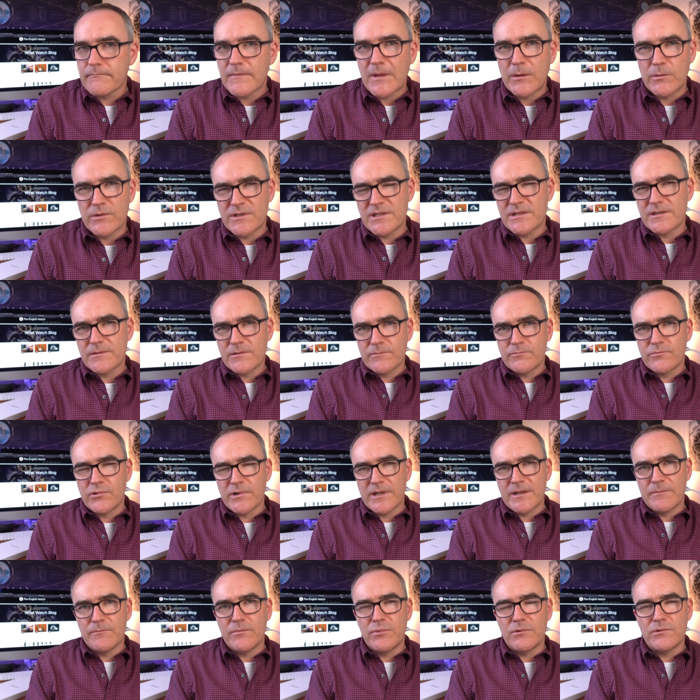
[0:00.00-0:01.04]
which is
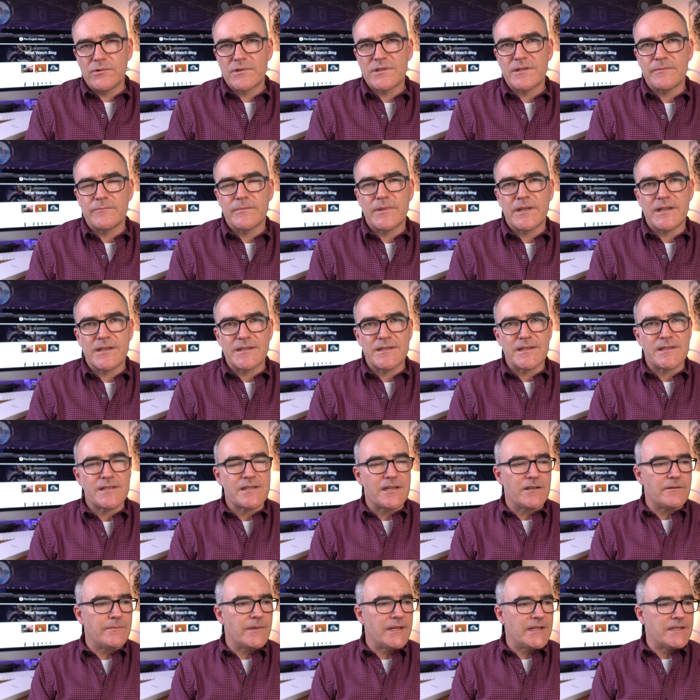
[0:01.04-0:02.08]
pretty important because there's
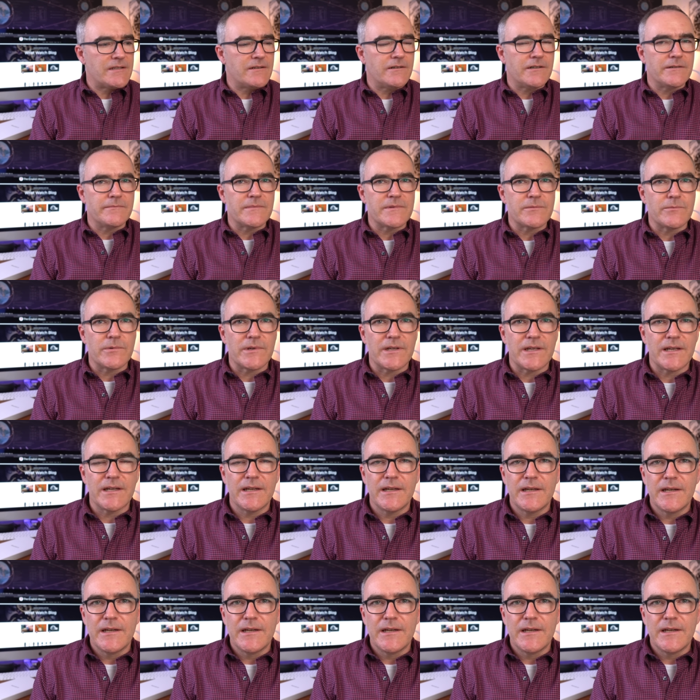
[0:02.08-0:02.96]
so many times we